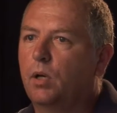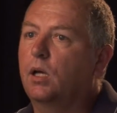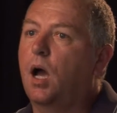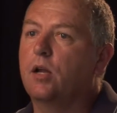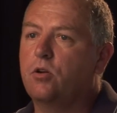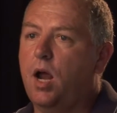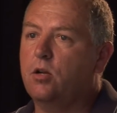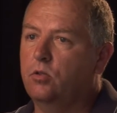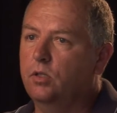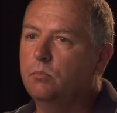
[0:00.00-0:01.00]
But
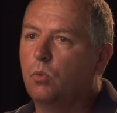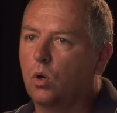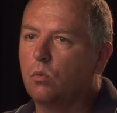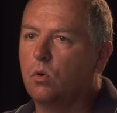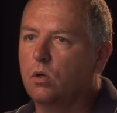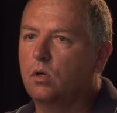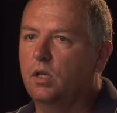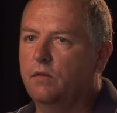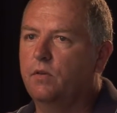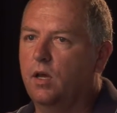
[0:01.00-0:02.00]
contractually, Borg
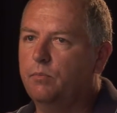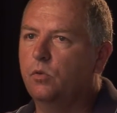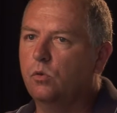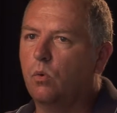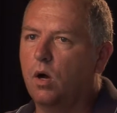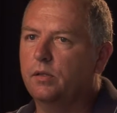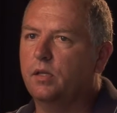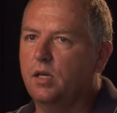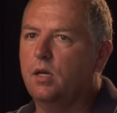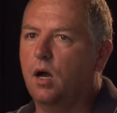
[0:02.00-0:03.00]
Warner lived up to
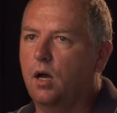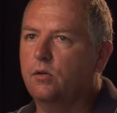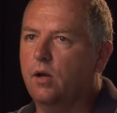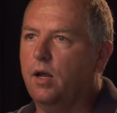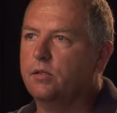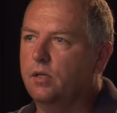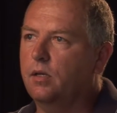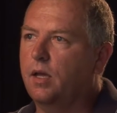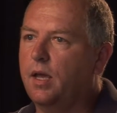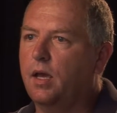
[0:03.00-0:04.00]
what the contract
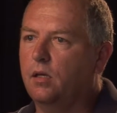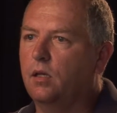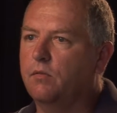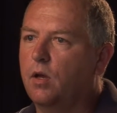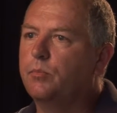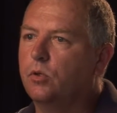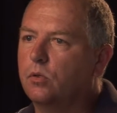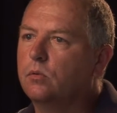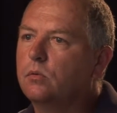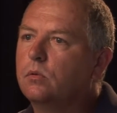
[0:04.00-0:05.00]
said they had to live up to.